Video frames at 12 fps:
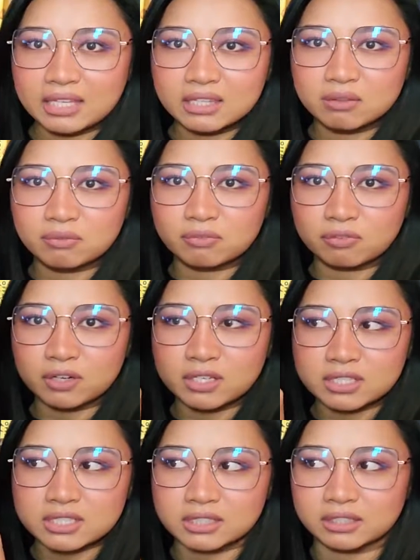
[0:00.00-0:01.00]
And the
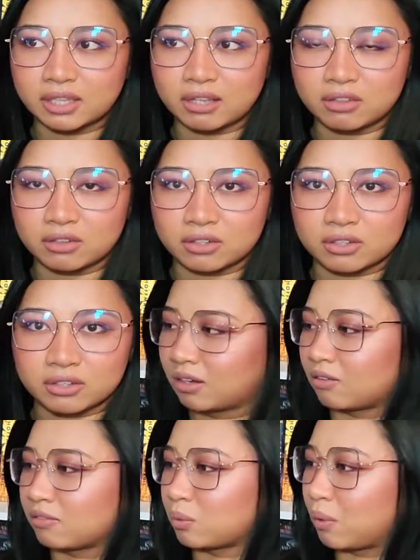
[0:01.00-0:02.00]
front is a leather
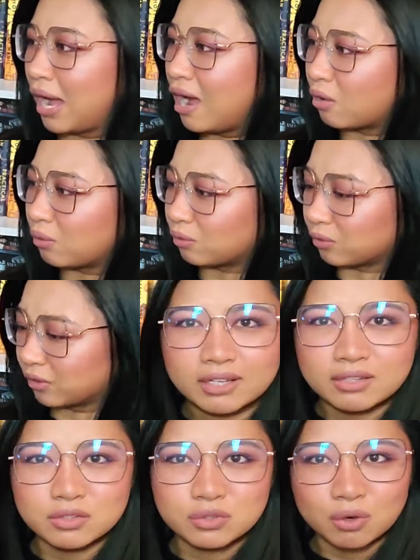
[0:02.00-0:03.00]
cover. Wow, that
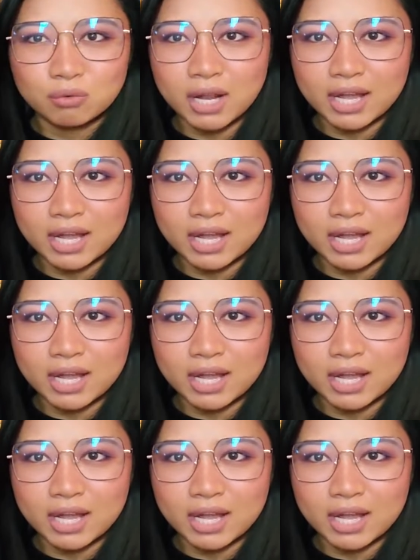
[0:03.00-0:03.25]
is so